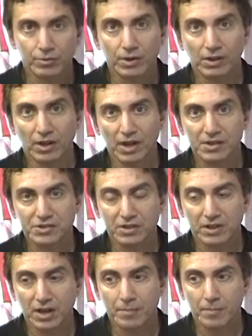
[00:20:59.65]

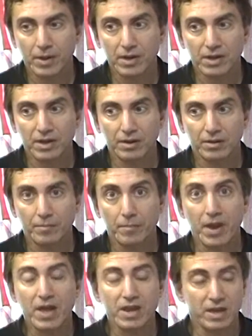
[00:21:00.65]
Realizing that many,
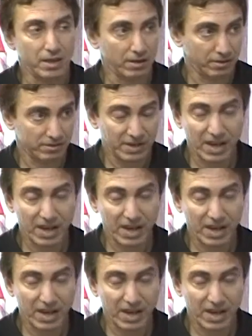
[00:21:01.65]
many